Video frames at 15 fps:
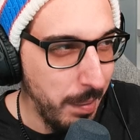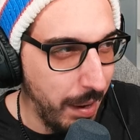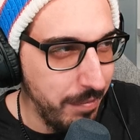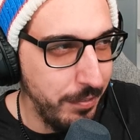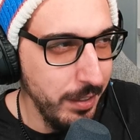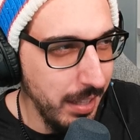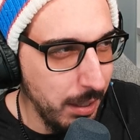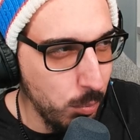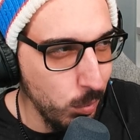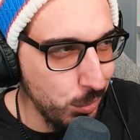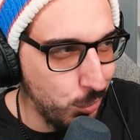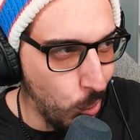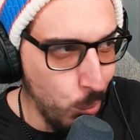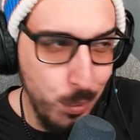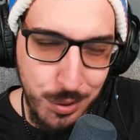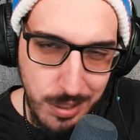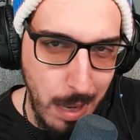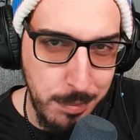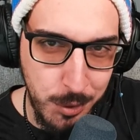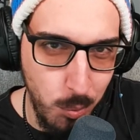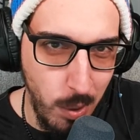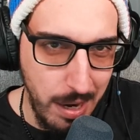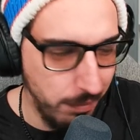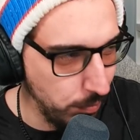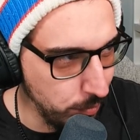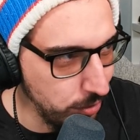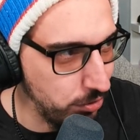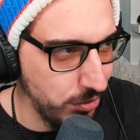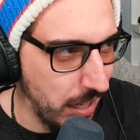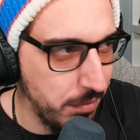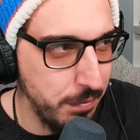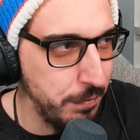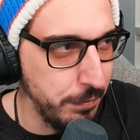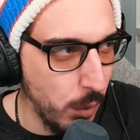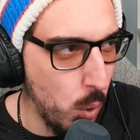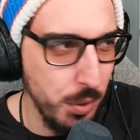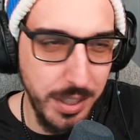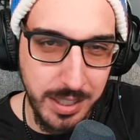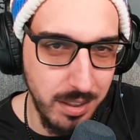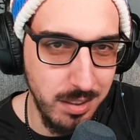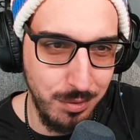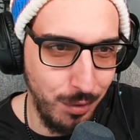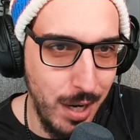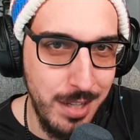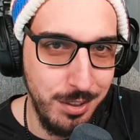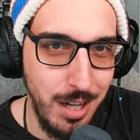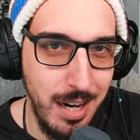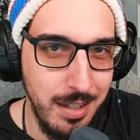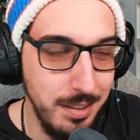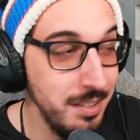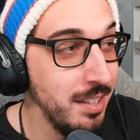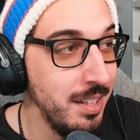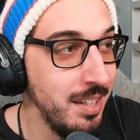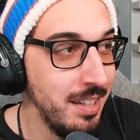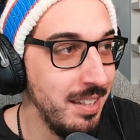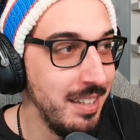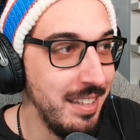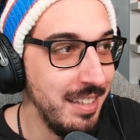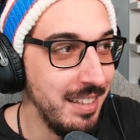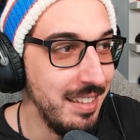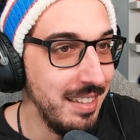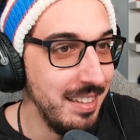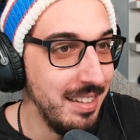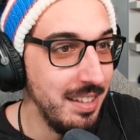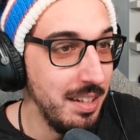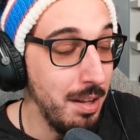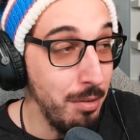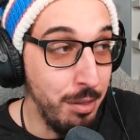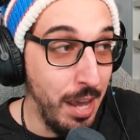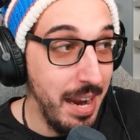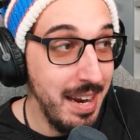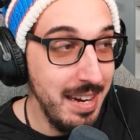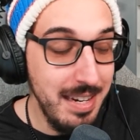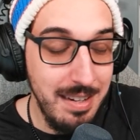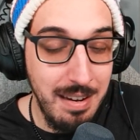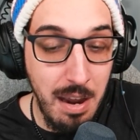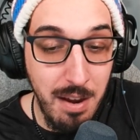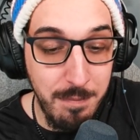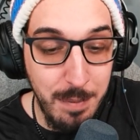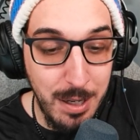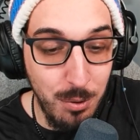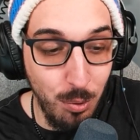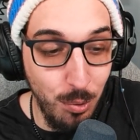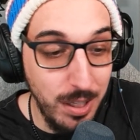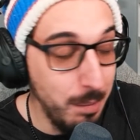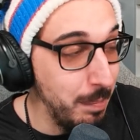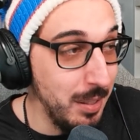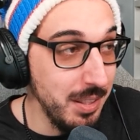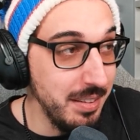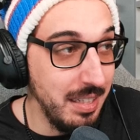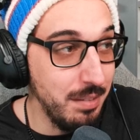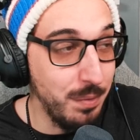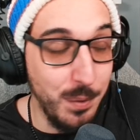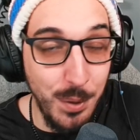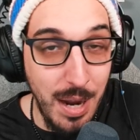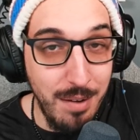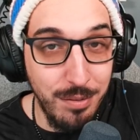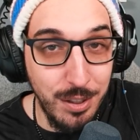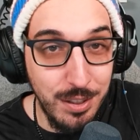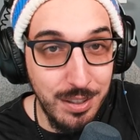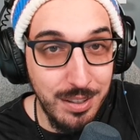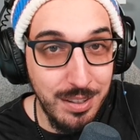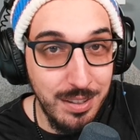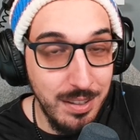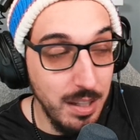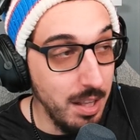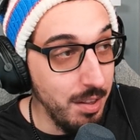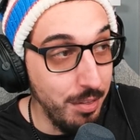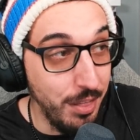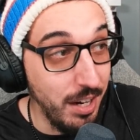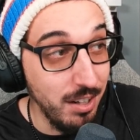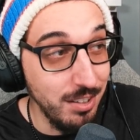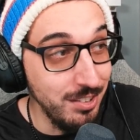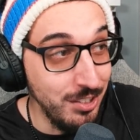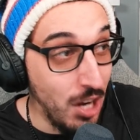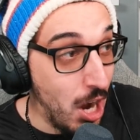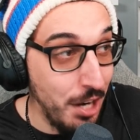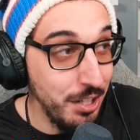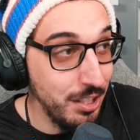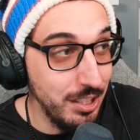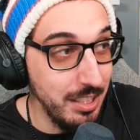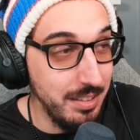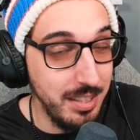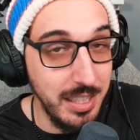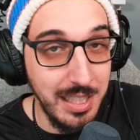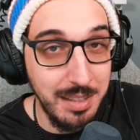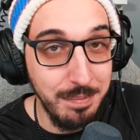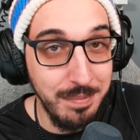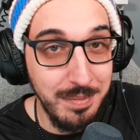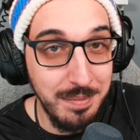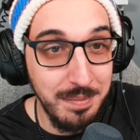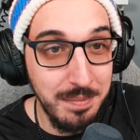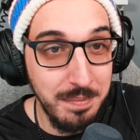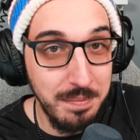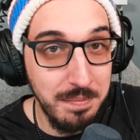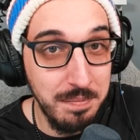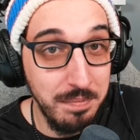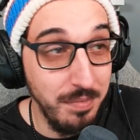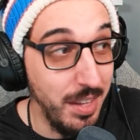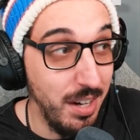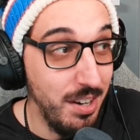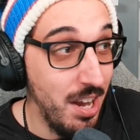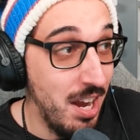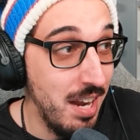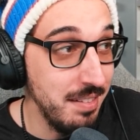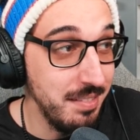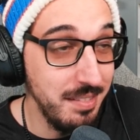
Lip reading: I feel like we're 2 steps away from just like folding this franchise. They have been rebuilding forever. They're not a good team. They're not.